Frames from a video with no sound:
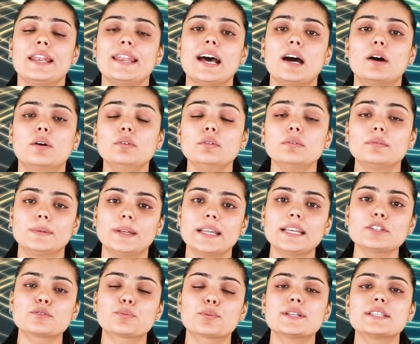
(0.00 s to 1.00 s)
Now,
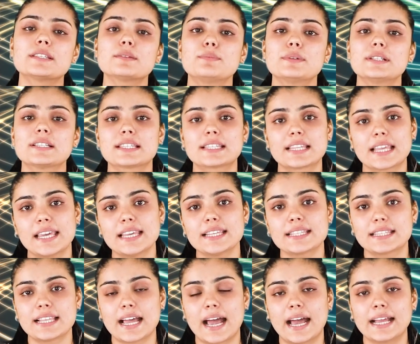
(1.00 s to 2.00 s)
next principle
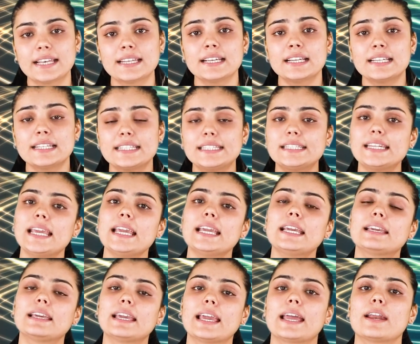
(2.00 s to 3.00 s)
says that
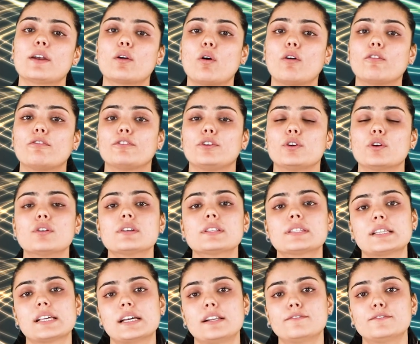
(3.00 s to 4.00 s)
take care of
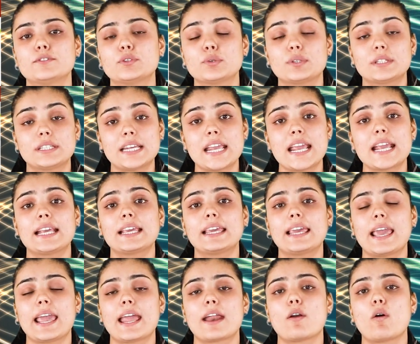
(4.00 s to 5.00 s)
yourself to take
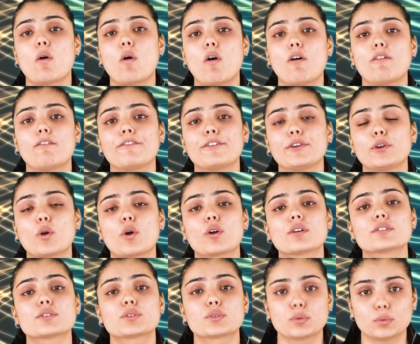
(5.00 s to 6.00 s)
care of
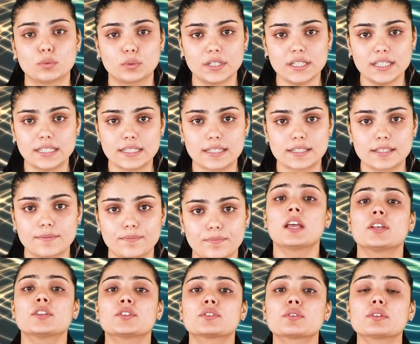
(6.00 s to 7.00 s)
your students.
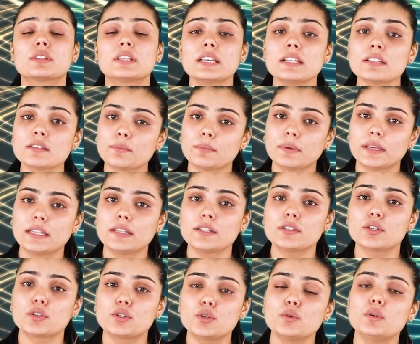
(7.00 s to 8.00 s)
So this
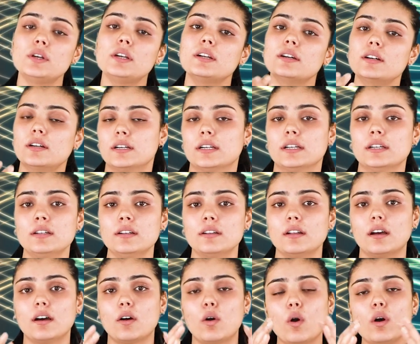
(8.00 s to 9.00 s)
means to learn,
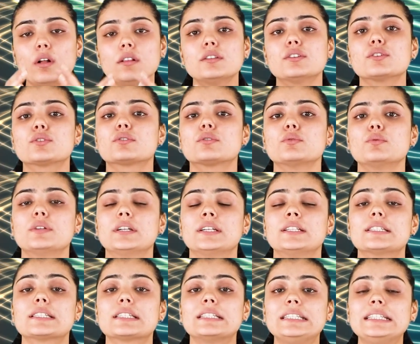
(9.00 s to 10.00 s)
all the
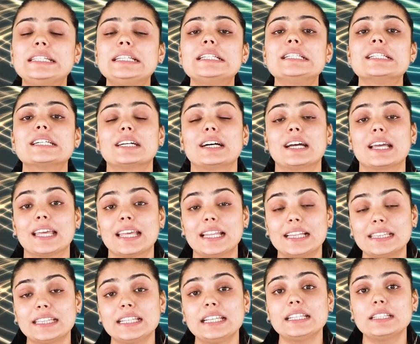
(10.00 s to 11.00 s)
students need a
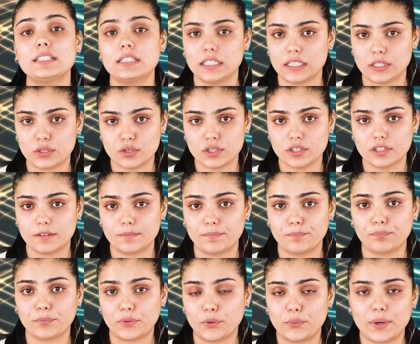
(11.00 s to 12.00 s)
healthy teacher,
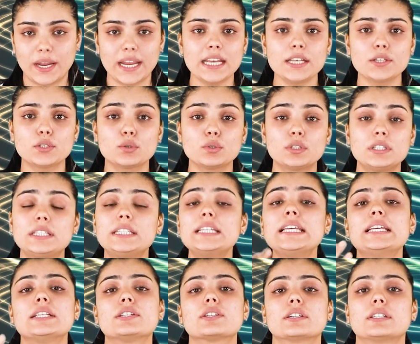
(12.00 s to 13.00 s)
right? To
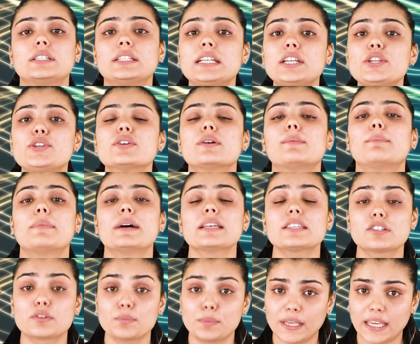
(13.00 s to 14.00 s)
teach, a teacher
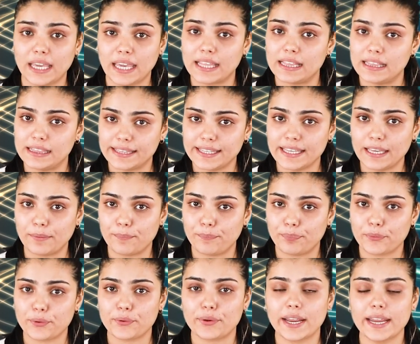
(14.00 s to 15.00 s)
must be healthy,
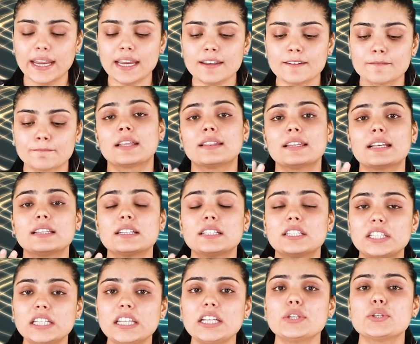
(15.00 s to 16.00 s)
right? That the
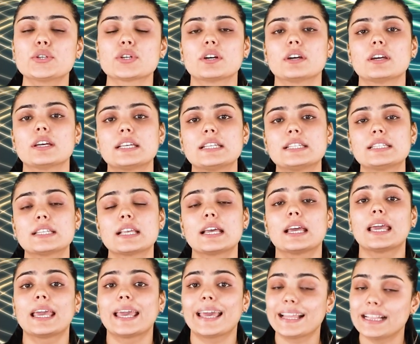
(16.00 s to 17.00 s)
teacher is
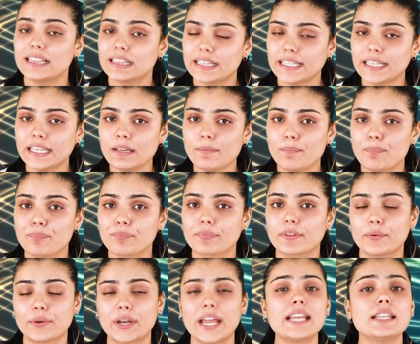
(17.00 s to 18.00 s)
healthy,
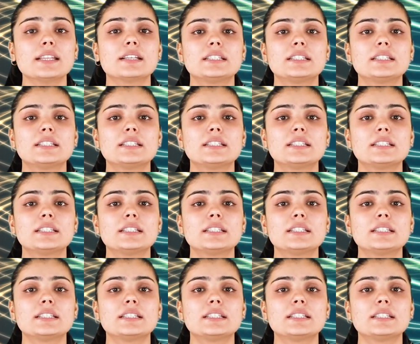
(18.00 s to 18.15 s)
right?